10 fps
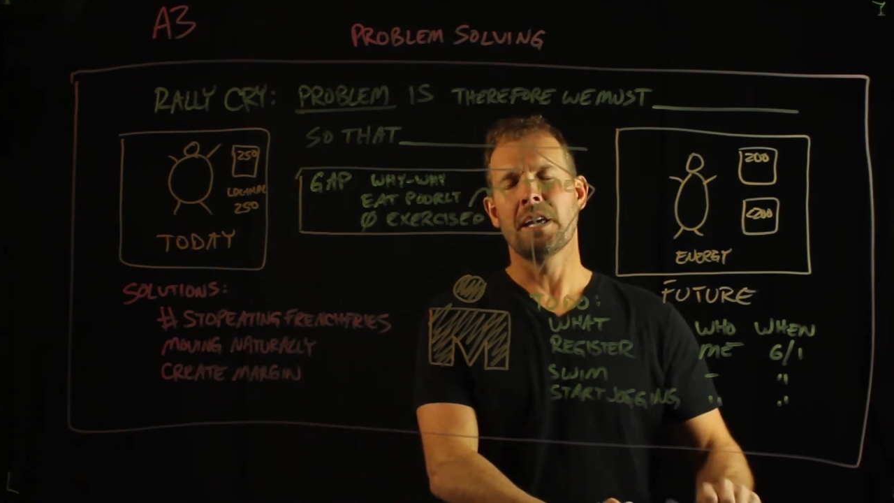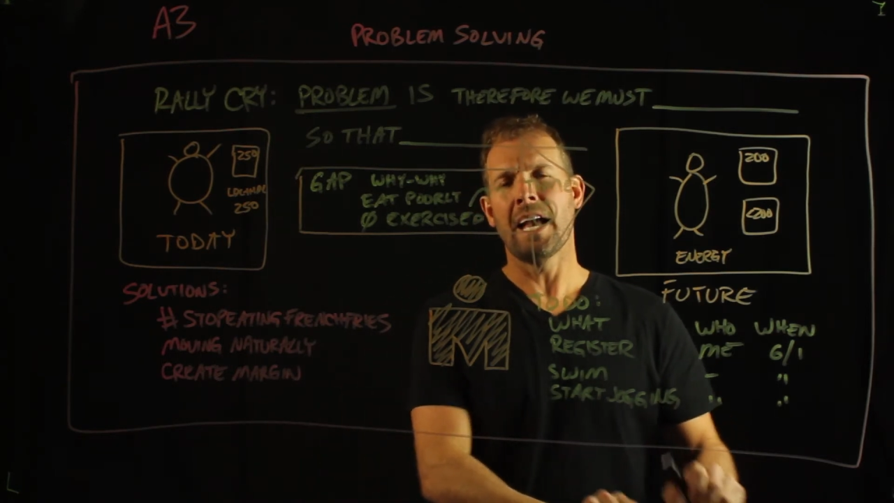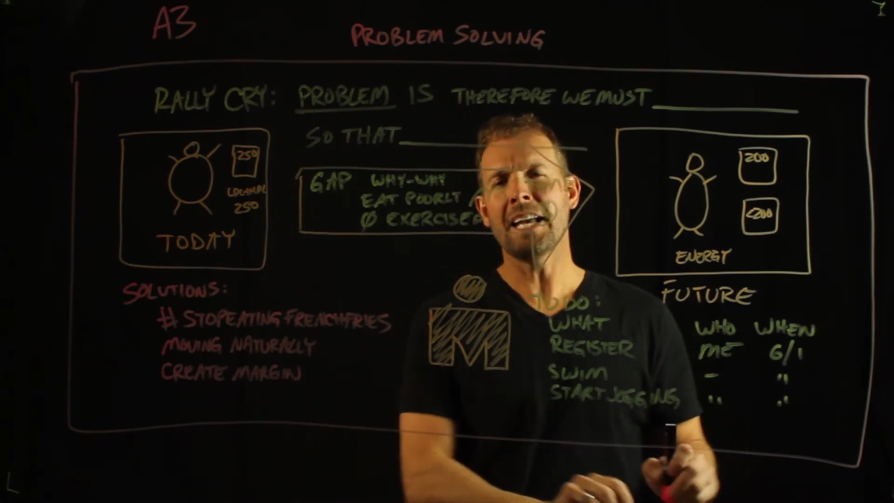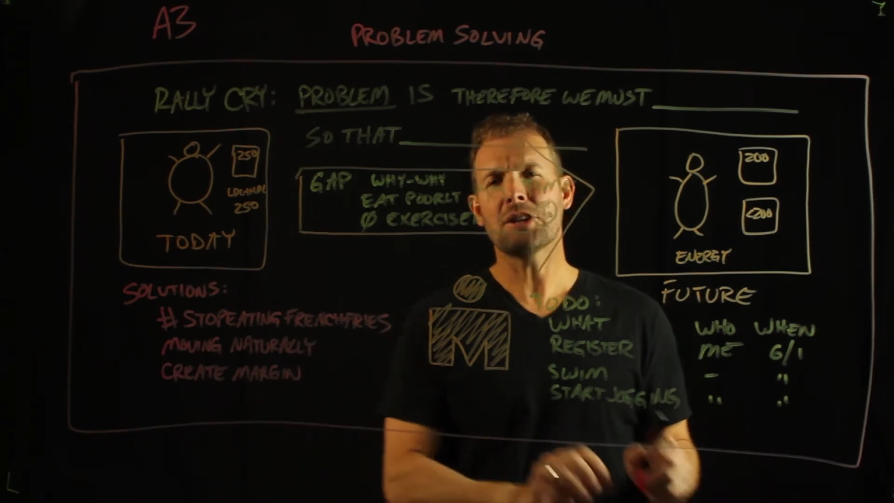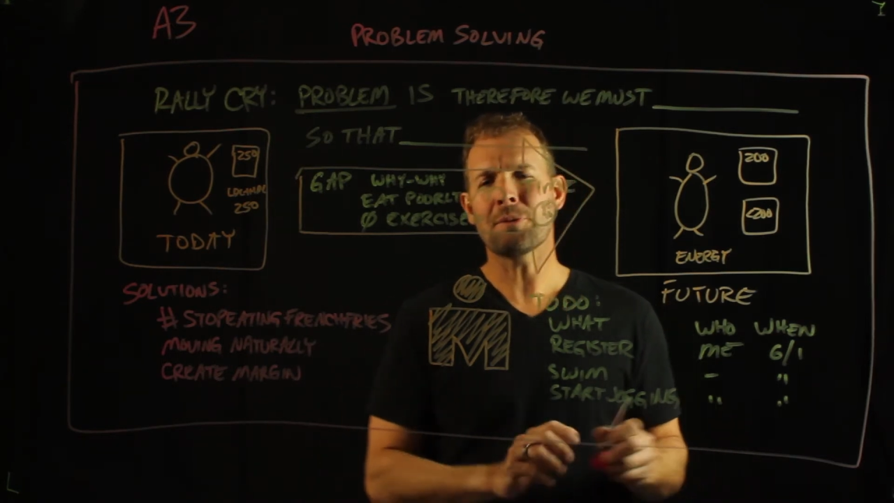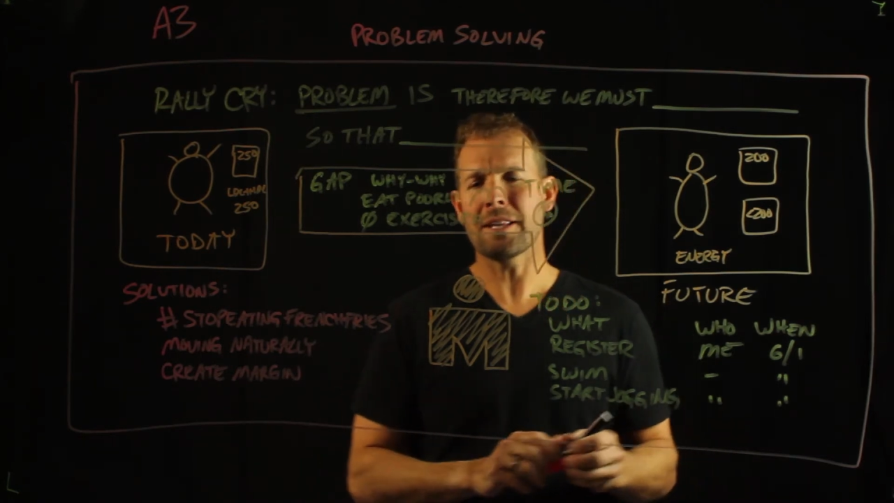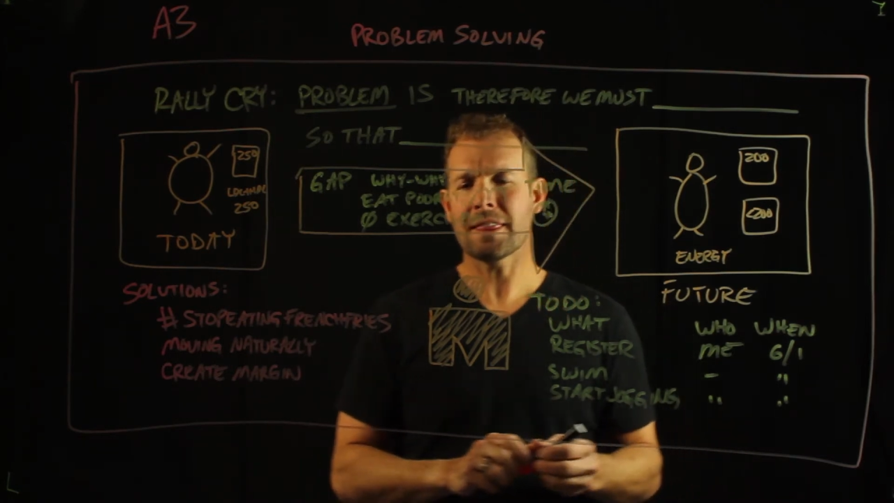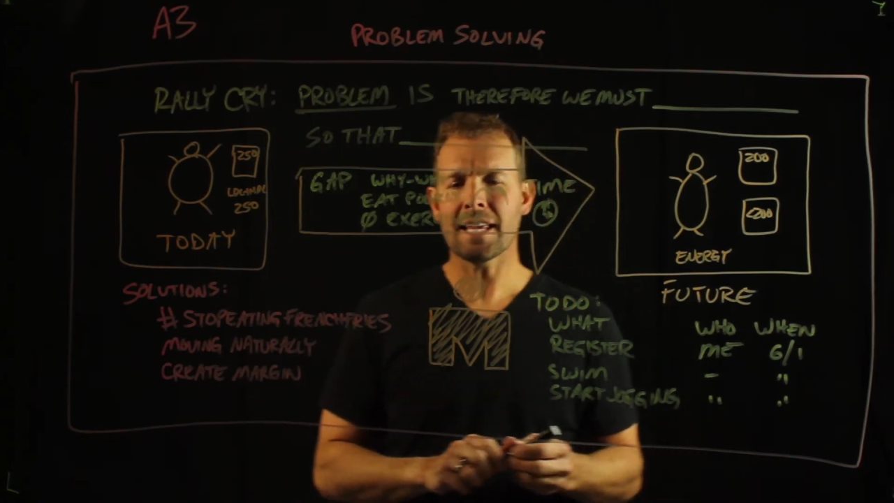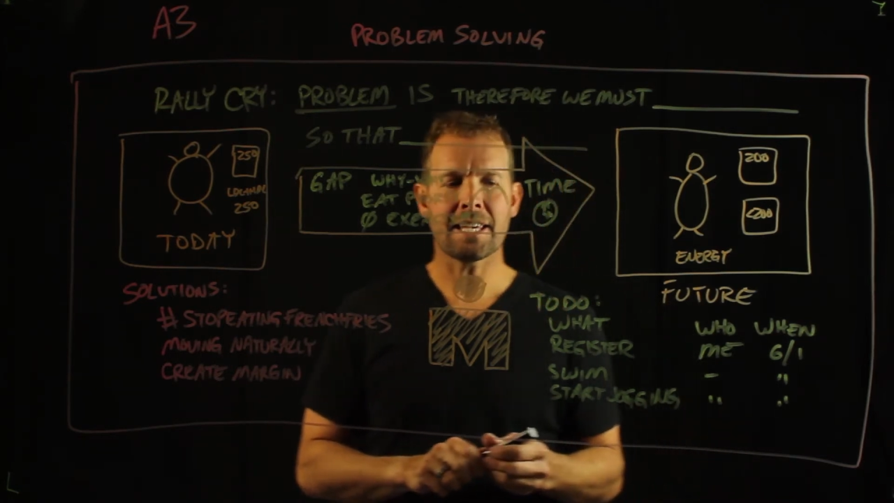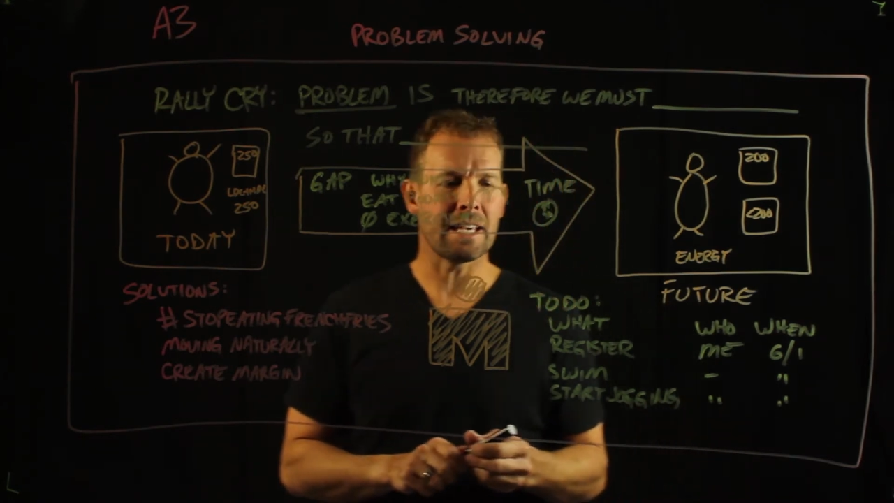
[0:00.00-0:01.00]
A3
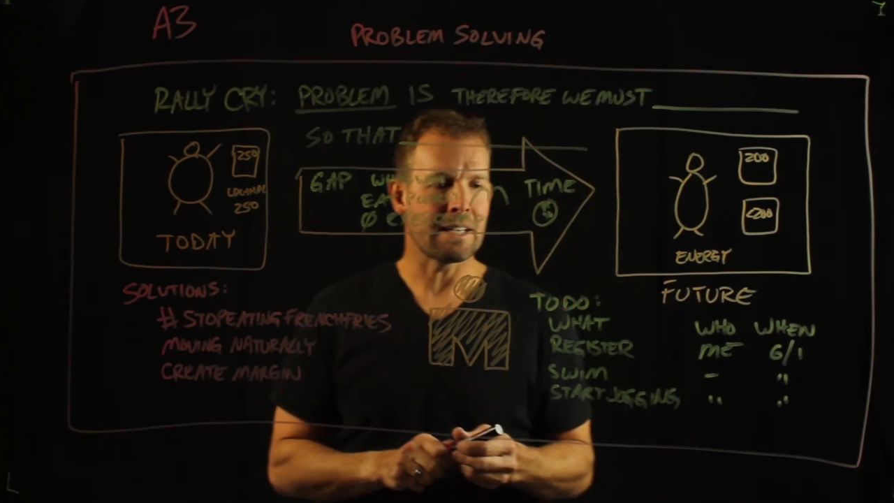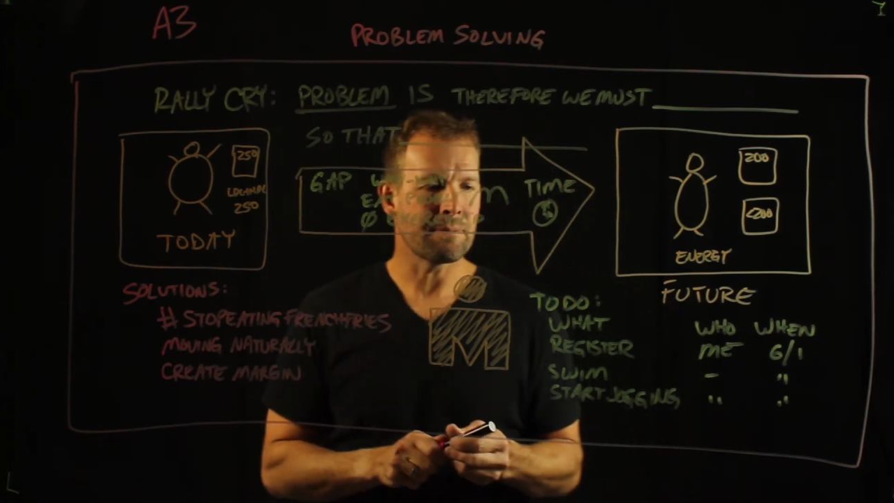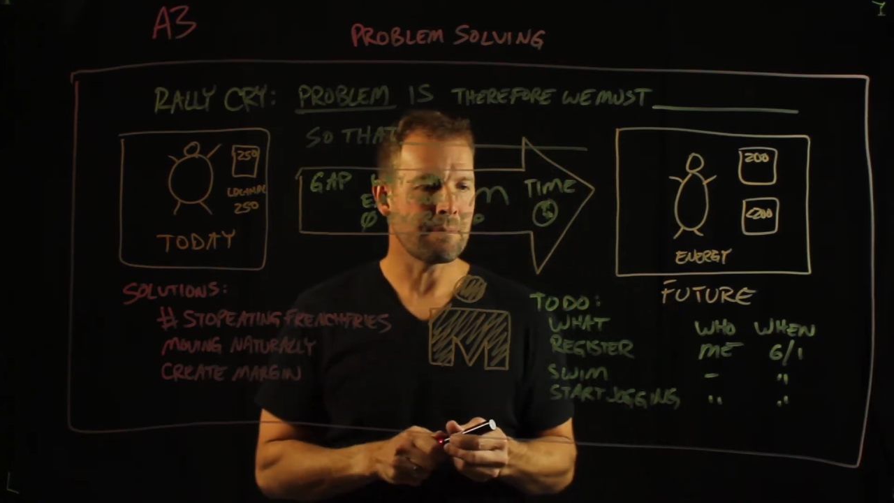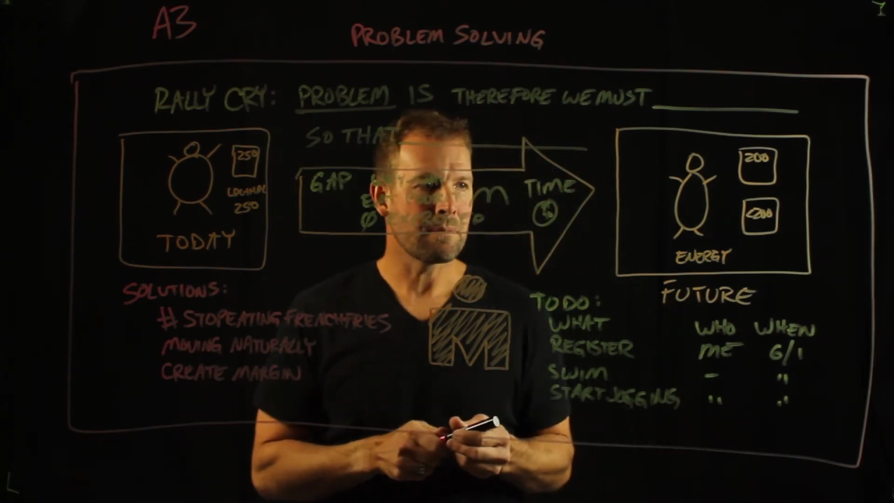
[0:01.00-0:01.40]
thinking,